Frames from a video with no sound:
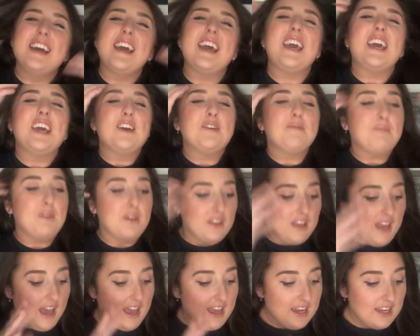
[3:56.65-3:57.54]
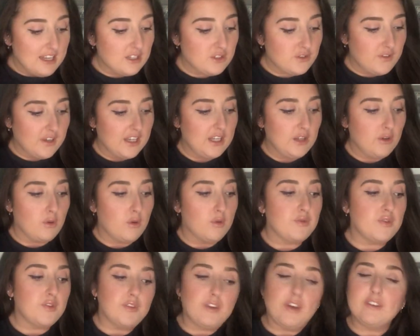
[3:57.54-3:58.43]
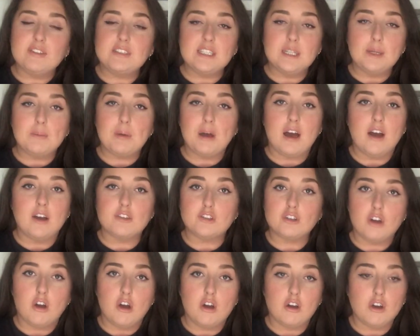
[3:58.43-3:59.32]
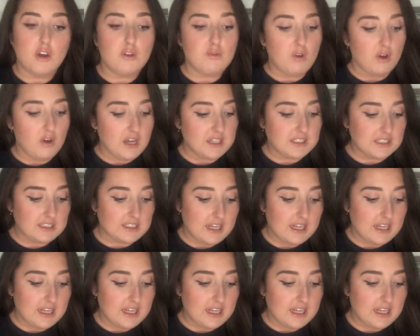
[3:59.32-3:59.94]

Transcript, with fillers: Um, but yeah, it is really good for £15, you can't go wrong, as I